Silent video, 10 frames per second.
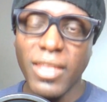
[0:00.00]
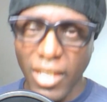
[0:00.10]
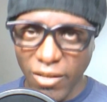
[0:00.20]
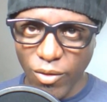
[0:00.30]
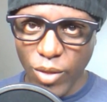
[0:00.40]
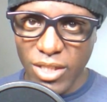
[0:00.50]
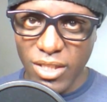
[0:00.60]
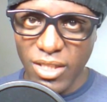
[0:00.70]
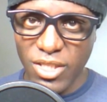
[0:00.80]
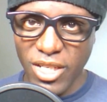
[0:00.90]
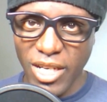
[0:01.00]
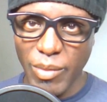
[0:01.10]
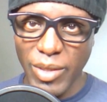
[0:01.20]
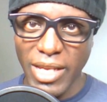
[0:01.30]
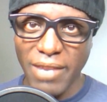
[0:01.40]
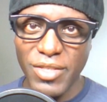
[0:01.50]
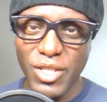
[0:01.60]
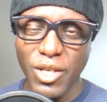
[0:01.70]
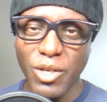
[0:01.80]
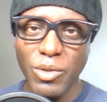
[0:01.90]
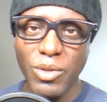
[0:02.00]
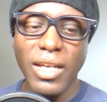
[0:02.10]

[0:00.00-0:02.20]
Thank you for watching the Shakaama Live Show.